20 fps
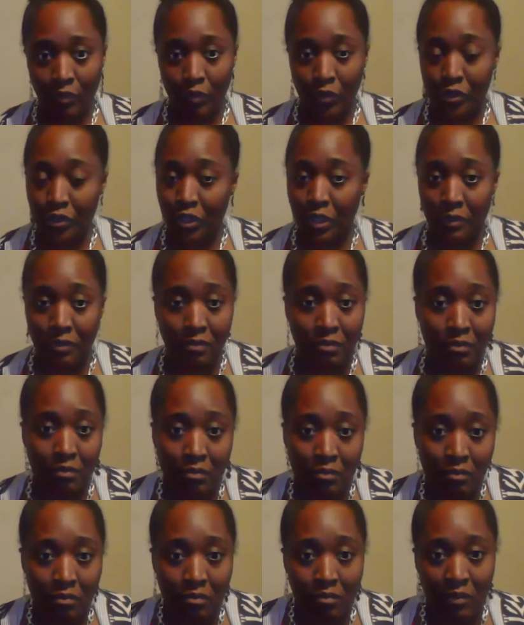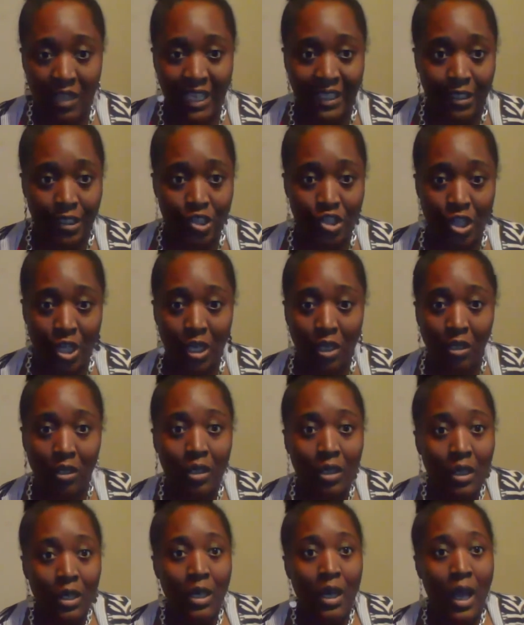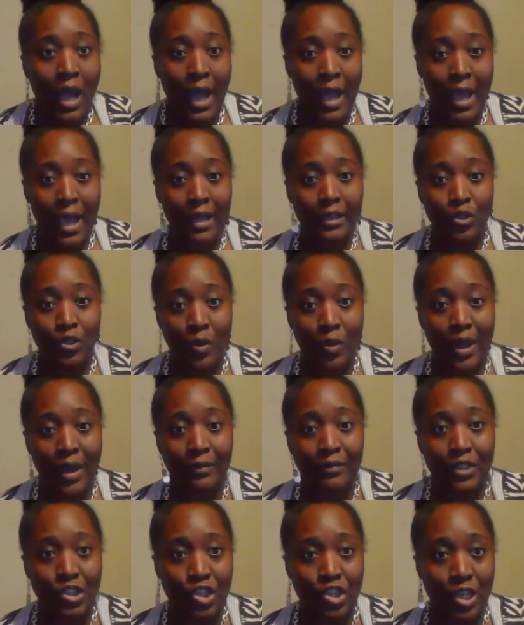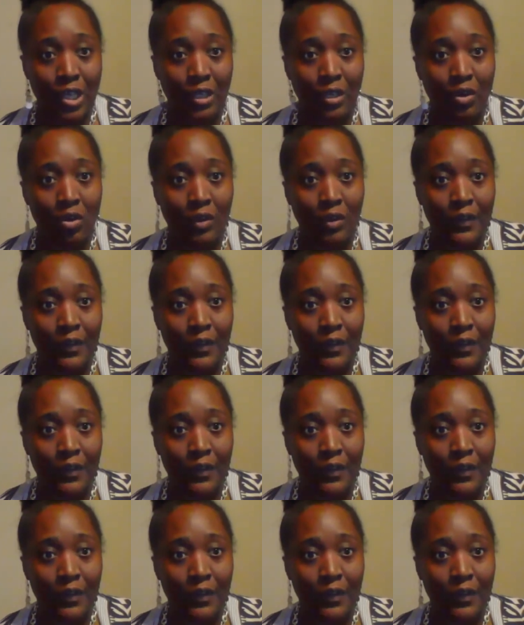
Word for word: where you can get the gel. I do have the gel